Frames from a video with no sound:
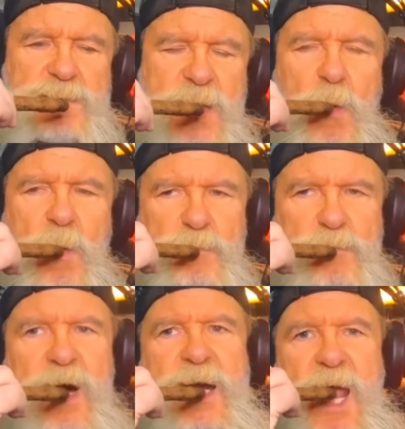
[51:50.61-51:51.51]
So,
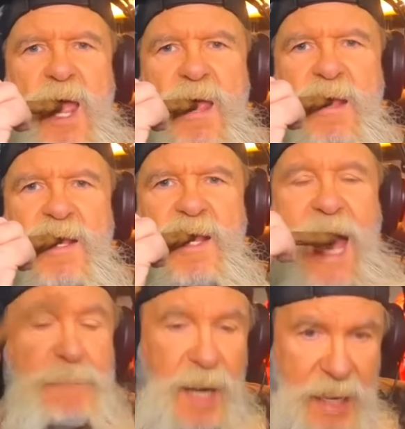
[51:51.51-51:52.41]
but
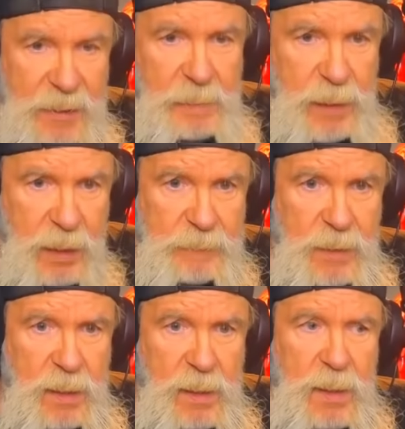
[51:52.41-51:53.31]
I'm glad they picked
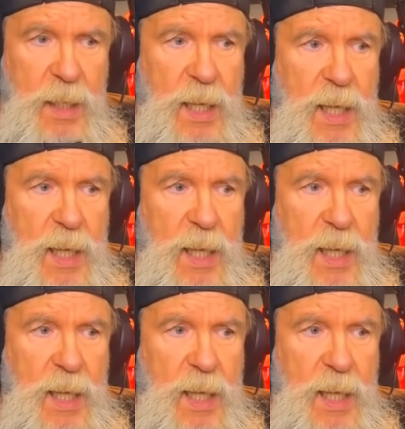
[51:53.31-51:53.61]
me.